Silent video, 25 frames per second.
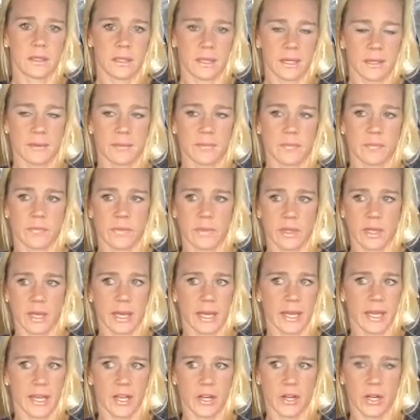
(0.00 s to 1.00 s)
Yep,
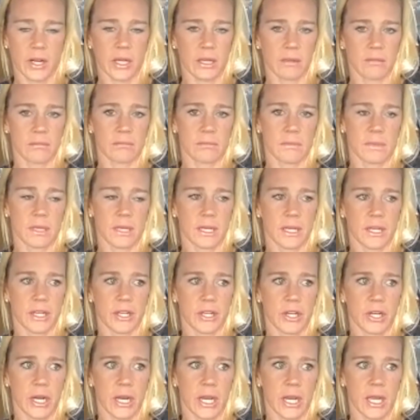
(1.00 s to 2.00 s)
I agree. I
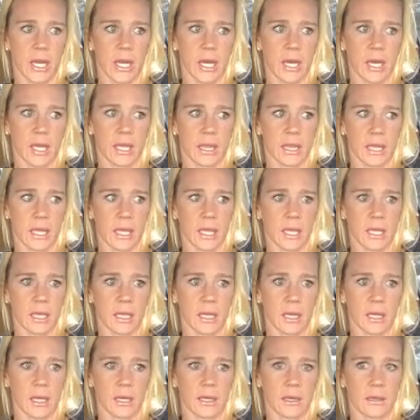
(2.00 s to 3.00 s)
agree. I think
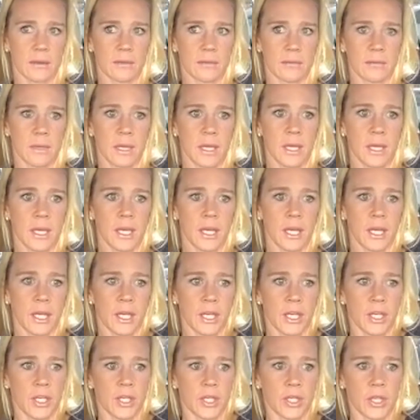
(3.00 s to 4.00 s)
um,
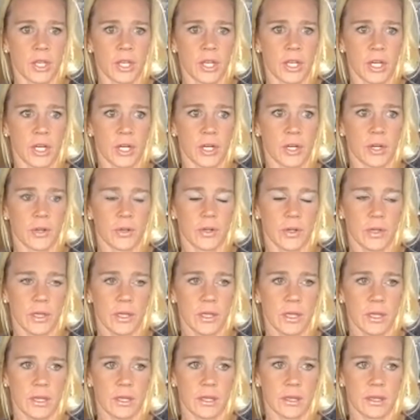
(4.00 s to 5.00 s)
you know
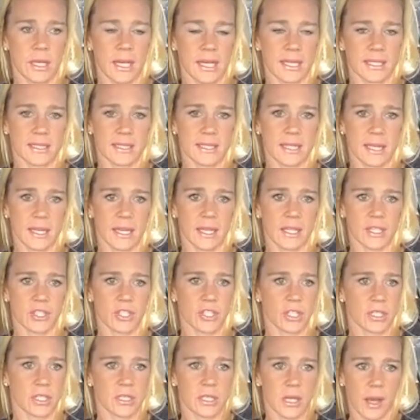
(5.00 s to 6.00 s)
that second
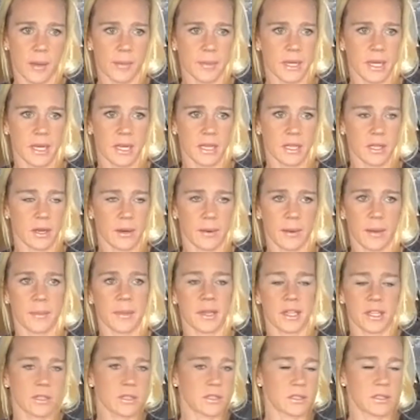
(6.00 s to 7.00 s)
she dominated. I
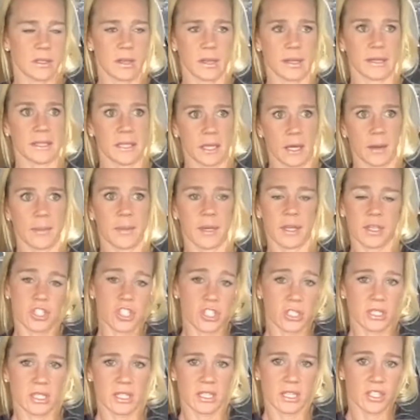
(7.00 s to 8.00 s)
mean, not dominated.
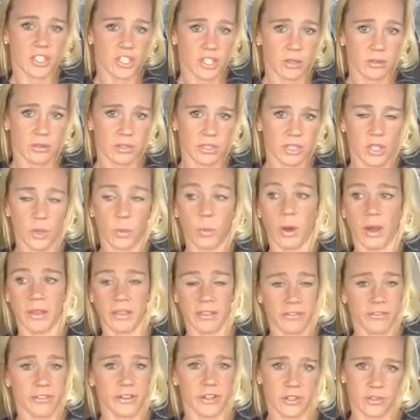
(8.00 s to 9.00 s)
She did. She she
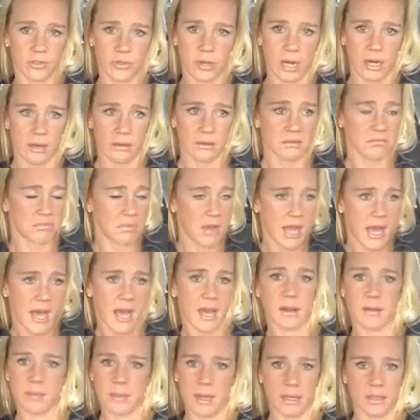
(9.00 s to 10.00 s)
won the first round. I
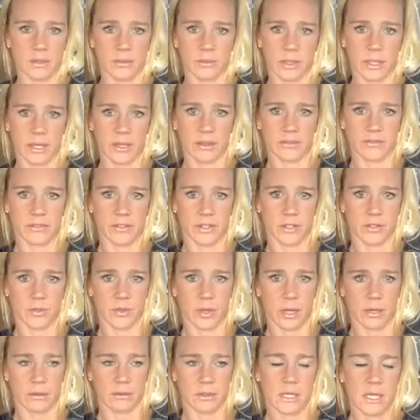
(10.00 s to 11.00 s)
had Amanda winning the first
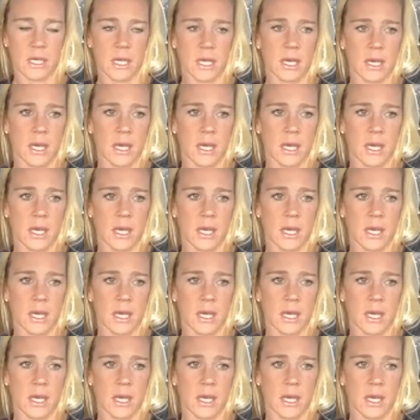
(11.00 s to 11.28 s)
round.